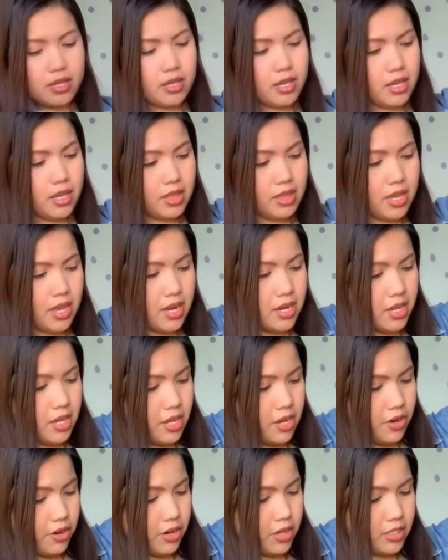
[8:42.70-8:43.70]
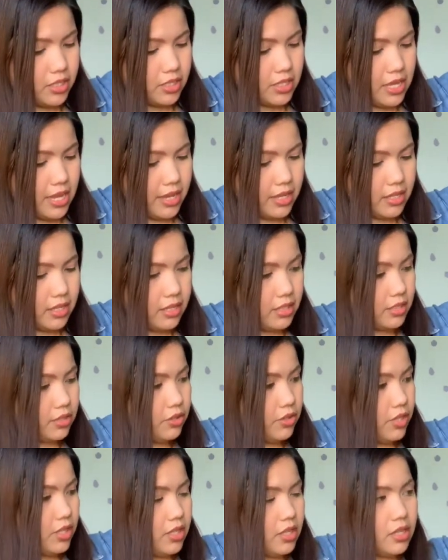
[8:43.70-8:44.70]
And then here, it's like, it's
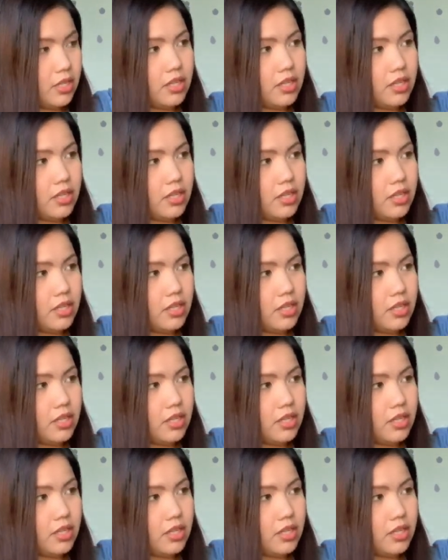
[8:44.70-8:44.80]
good.